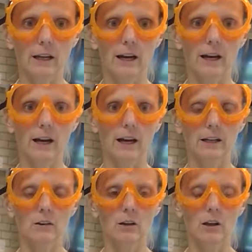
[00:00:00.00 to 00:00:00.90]

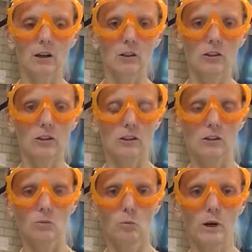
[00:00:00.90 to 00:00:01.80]
And
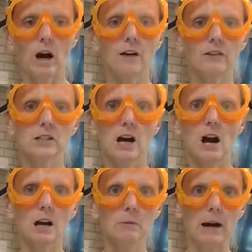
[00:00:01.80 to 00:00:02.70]
we often
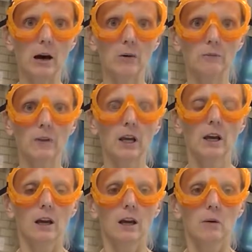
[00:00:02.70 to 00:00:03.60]
talk about
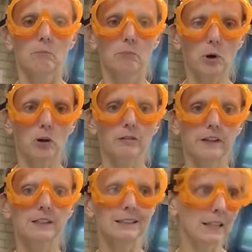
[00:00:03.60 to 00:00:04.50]

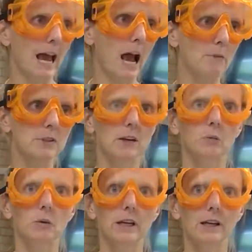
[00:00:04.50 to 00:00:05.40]
perfect labs that
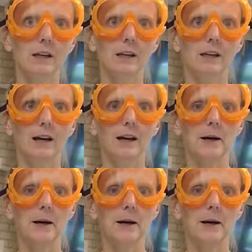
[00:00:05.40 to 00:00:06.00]
we